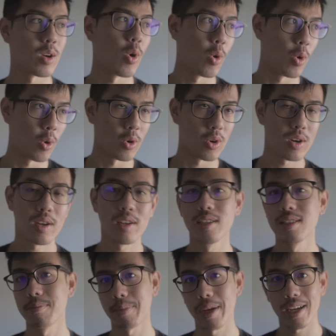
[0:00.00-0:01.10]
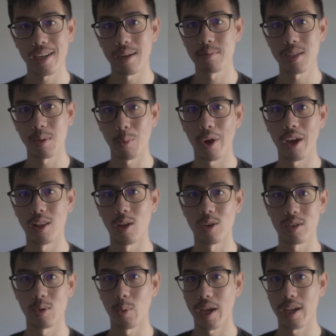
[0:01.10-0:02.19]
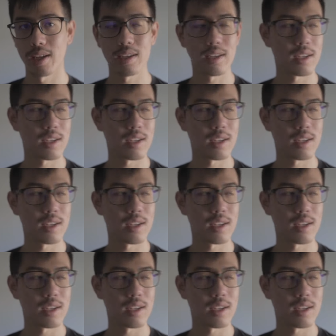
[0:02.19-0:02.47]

or pick it up somewhere along the way.